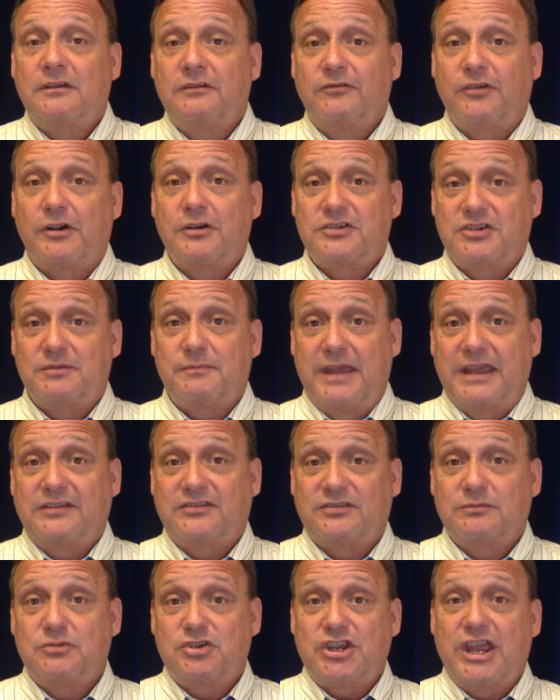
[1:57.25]
to make
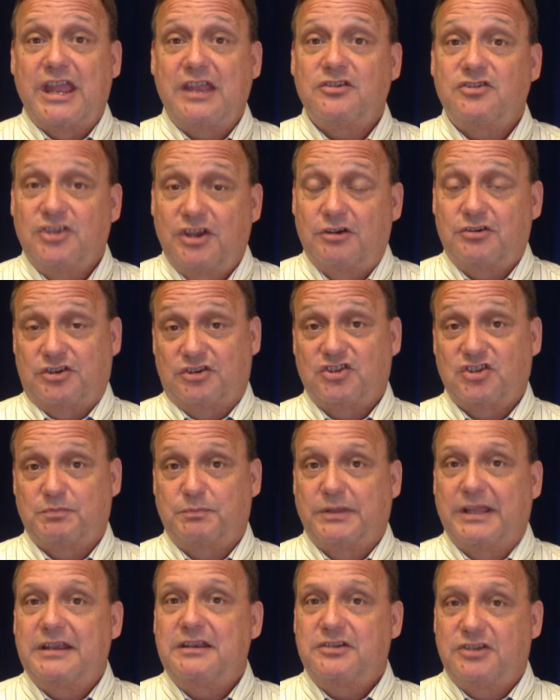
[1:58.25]
some change there, to
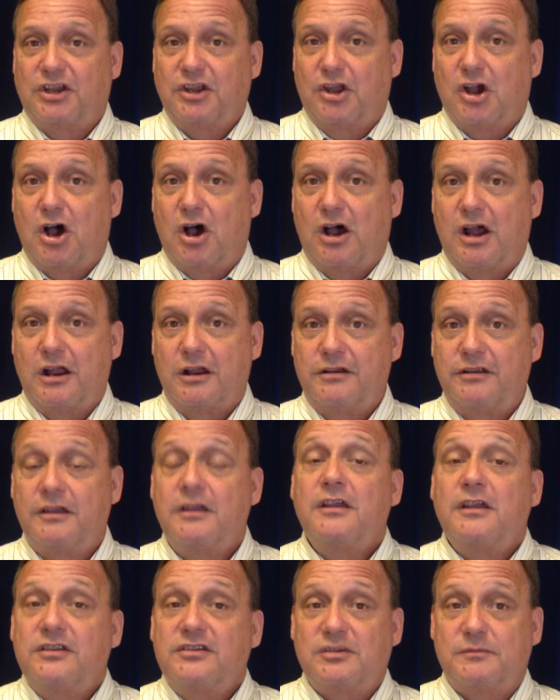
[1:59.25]
splint, to guard,
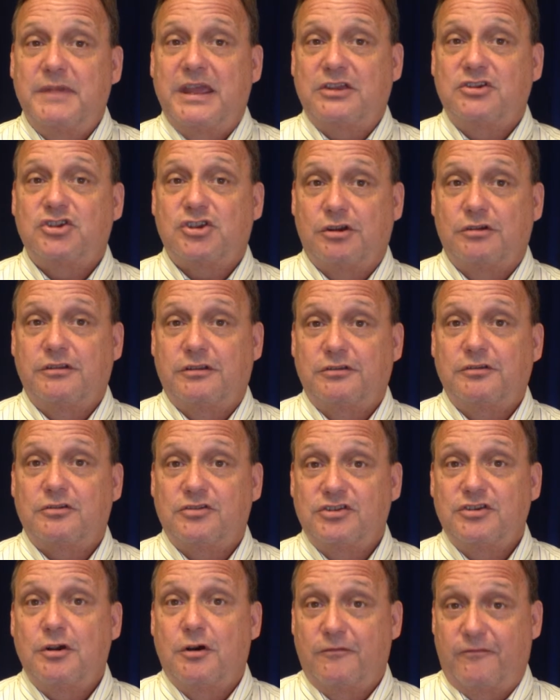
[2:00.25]
to make sure that
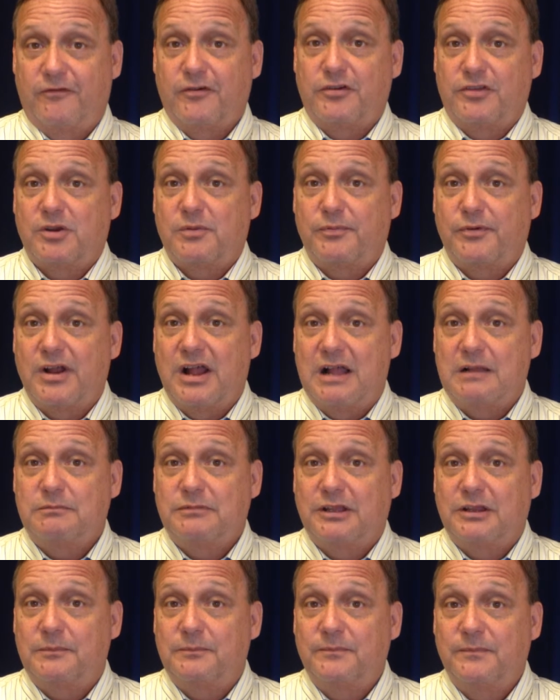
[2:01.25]
there's no further
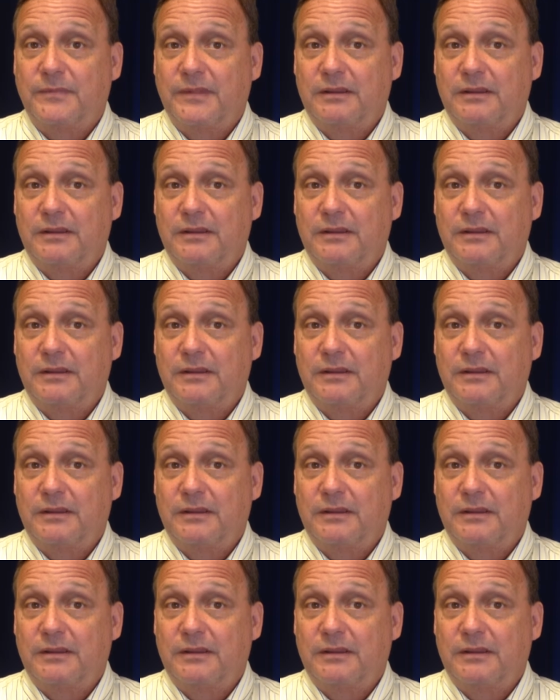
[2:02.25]
problem.